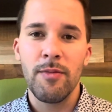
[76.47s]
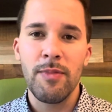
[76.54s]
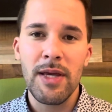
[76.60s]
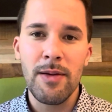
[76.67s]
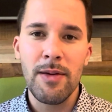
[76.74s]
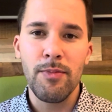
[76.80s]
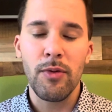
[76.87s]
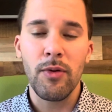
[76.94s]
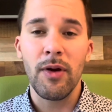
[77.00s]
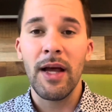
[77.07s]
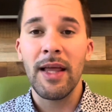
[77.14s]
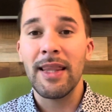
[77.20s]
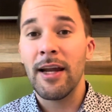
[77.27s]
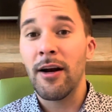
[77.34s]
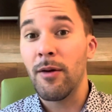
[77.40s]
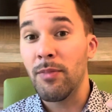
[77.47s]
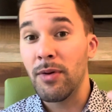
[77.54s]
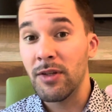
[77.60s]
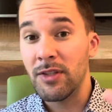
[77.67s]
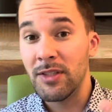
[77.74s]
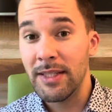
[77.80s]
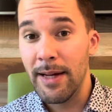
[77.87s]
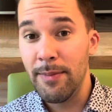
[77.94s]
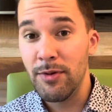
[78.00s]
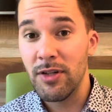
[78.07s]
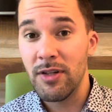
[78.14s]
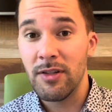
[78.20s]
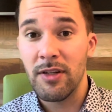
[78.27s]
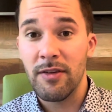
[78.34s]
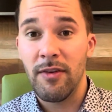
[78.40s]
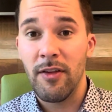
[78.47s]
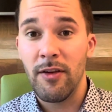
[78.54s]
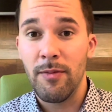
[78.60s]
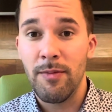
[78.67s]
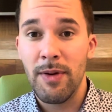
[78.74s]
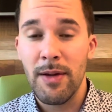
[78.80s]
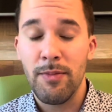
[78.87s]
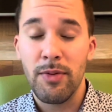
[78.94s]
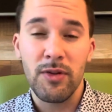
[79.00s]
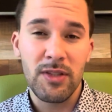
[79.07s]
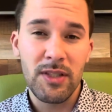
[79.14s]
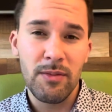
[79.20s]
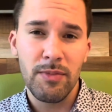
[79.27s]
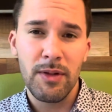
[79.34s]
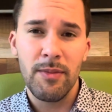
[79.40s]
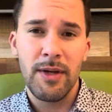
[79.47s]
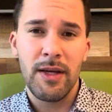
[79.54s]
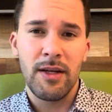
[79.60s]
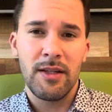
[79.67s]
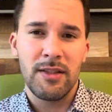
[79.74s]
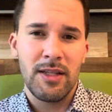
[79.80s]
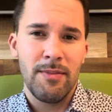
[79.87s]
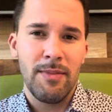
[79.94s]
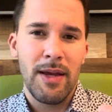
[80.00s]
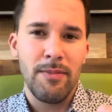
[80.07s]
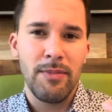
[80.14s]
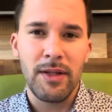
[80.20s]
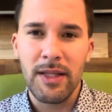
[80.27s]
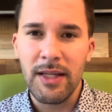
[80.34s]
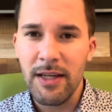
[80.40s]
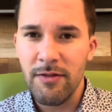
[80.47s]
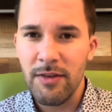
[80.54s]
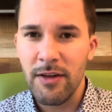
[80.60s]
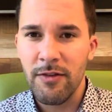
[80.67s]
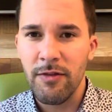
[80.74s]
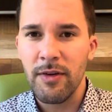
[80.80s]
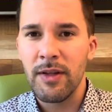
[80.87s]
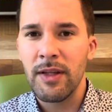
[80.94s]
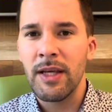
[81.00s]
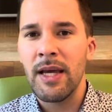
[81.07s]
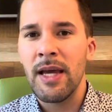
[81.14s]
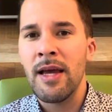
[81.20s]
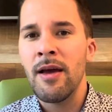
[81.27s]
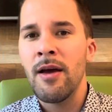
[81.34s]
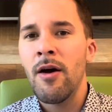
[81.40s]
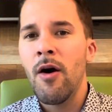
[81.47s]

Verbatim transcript: people and then our perceptions of other people simply because they may believe differently